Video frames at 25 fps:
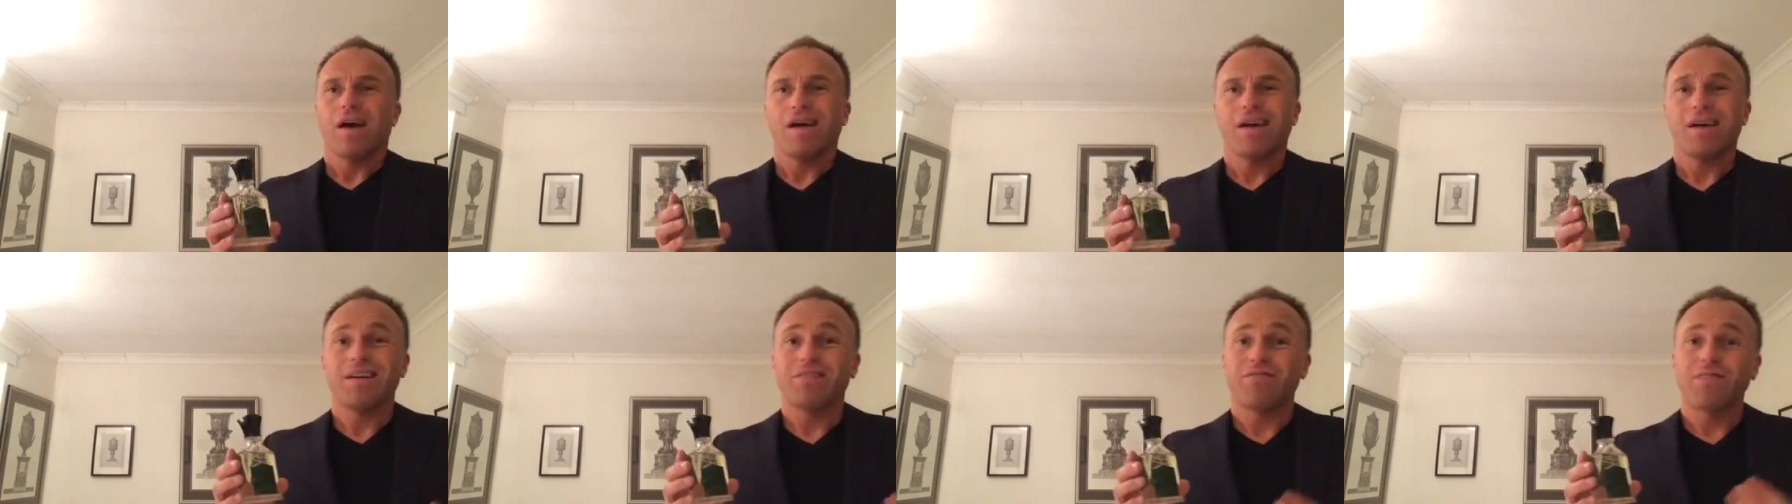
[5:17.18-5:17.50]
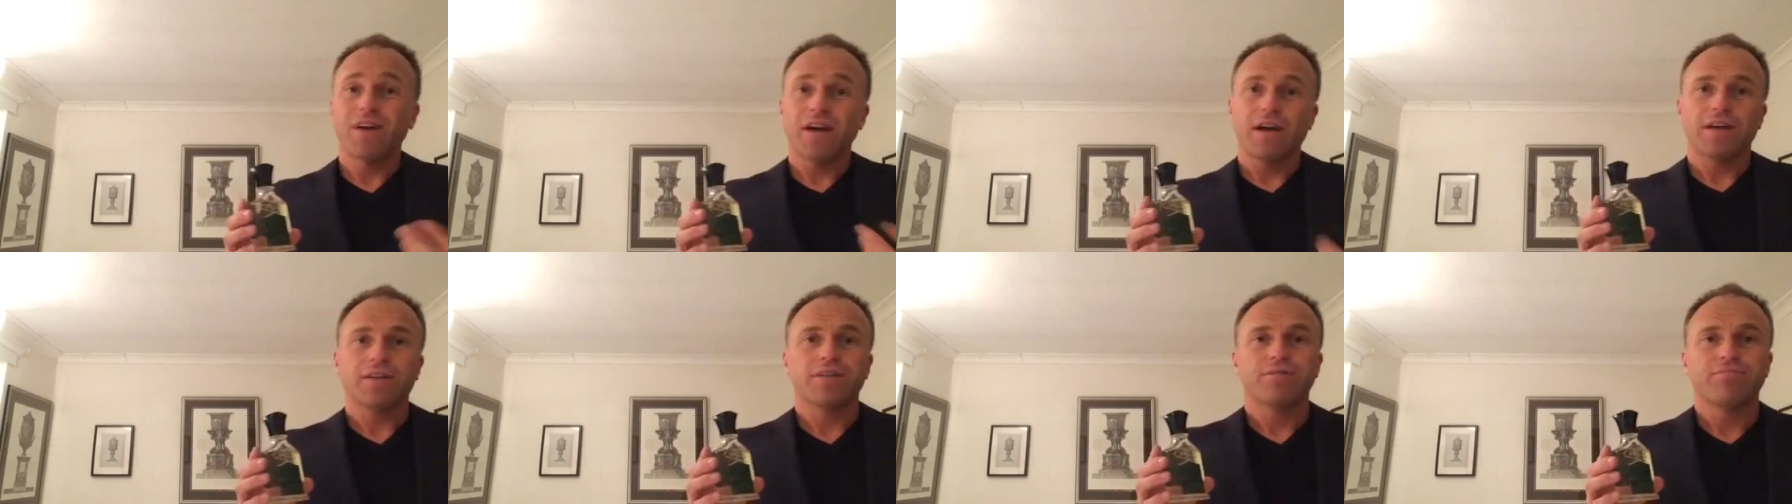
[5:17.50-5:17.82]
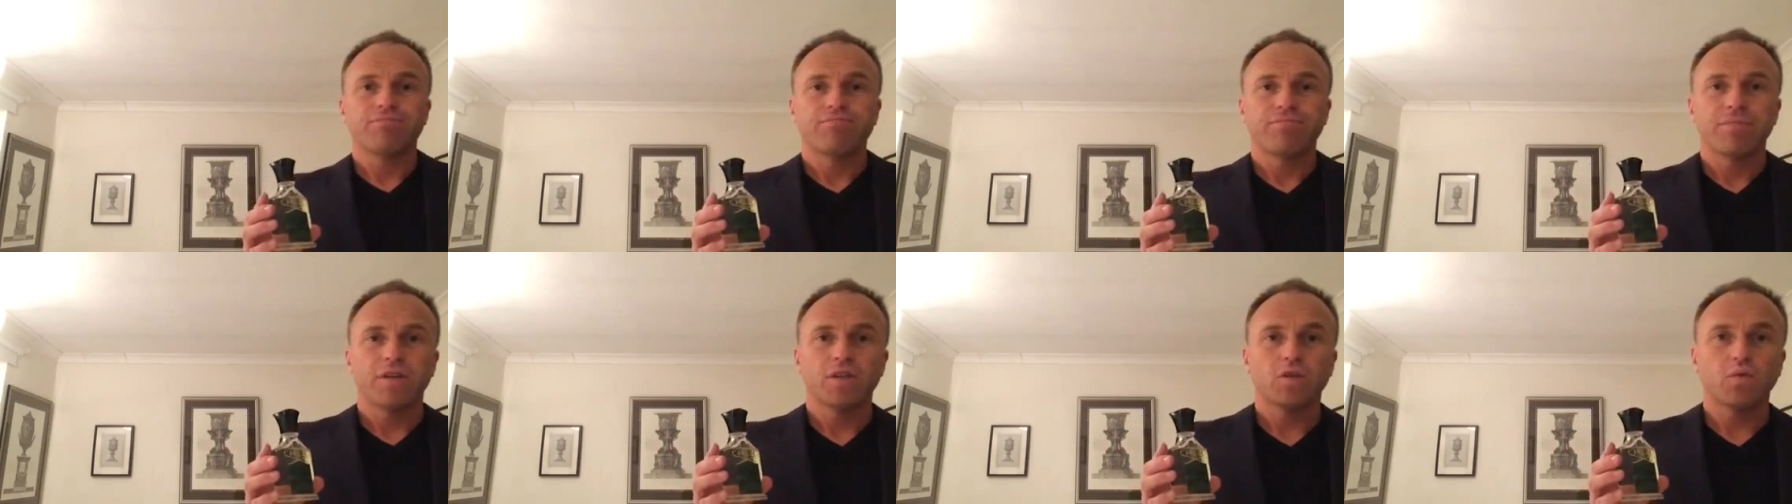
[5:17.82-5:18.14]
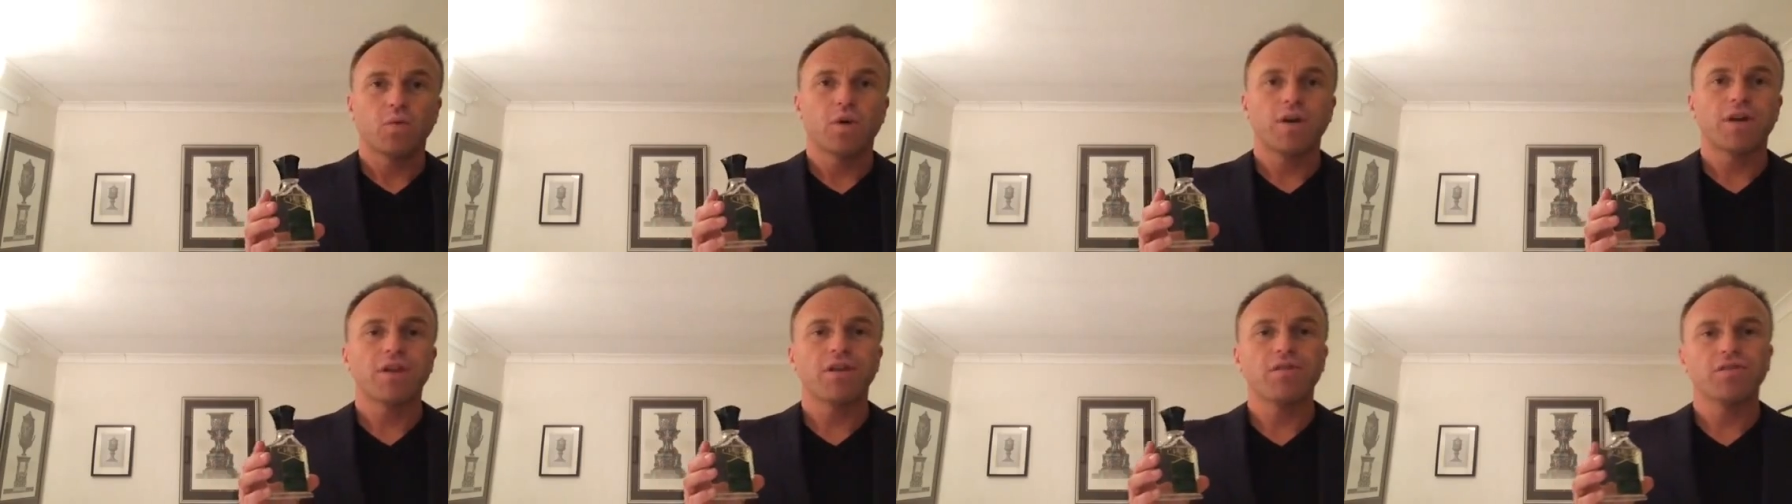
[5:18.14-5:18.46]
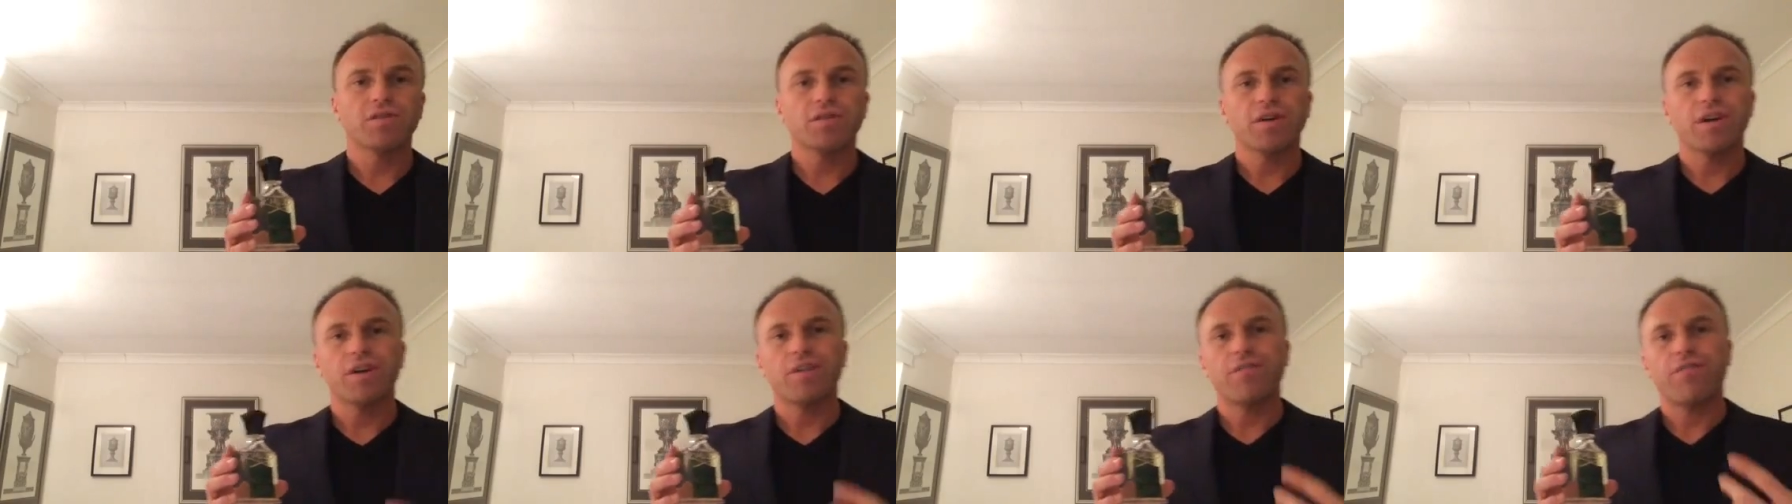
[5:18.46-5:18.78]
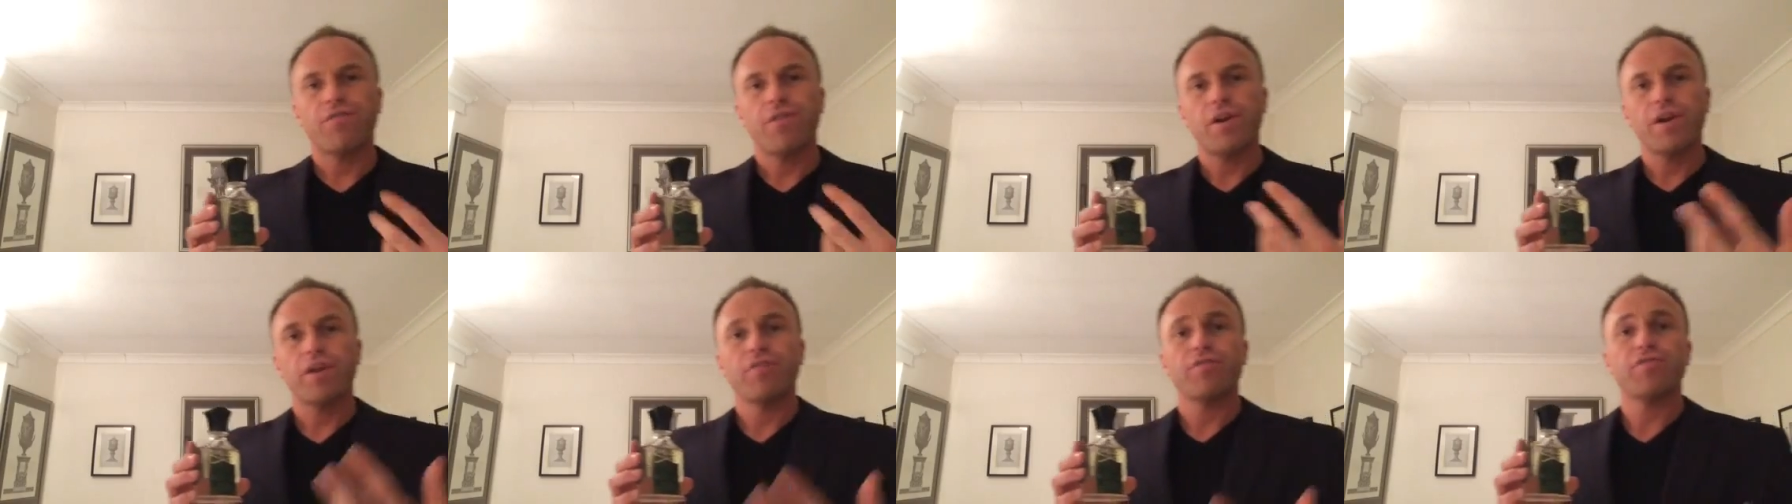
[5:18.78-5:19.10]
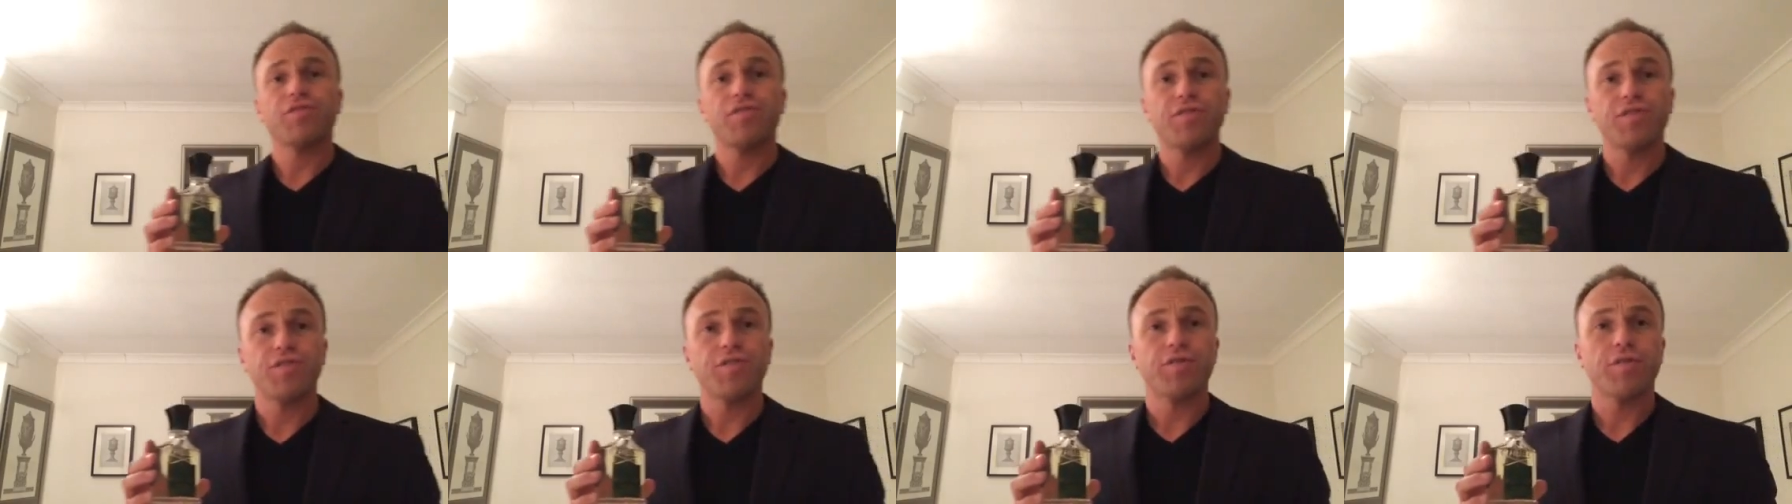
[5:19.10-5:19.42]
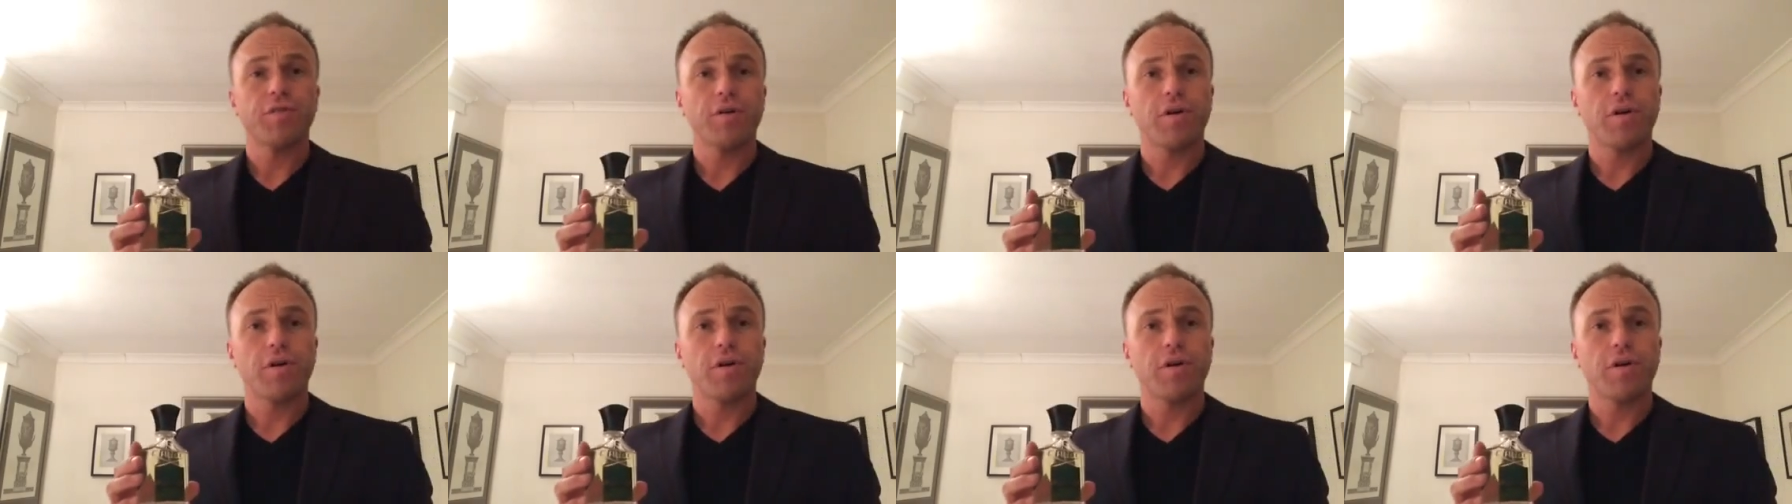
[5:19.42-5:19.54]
In fact, it's one of those kind of fragrances